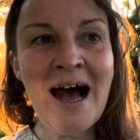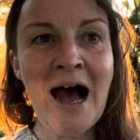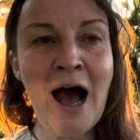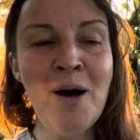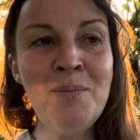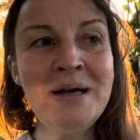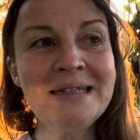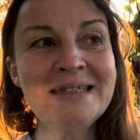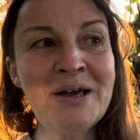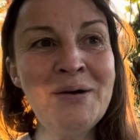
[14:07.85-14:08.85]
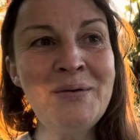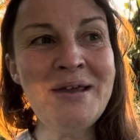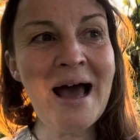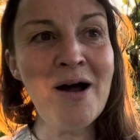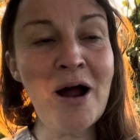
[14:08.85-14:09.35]
So
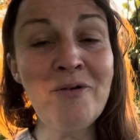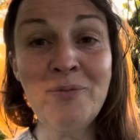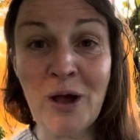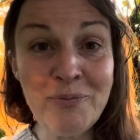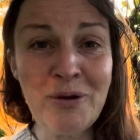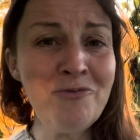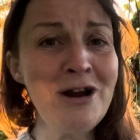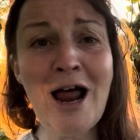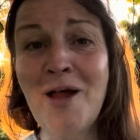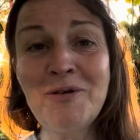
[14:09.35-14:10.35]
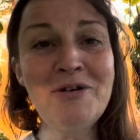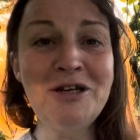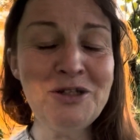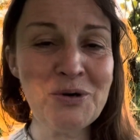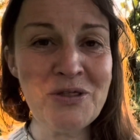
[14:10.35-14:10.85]
yeah, I hope you really
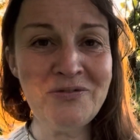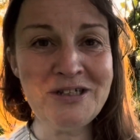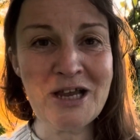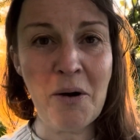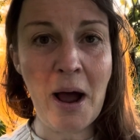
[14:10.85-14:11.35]
enjoyed the video.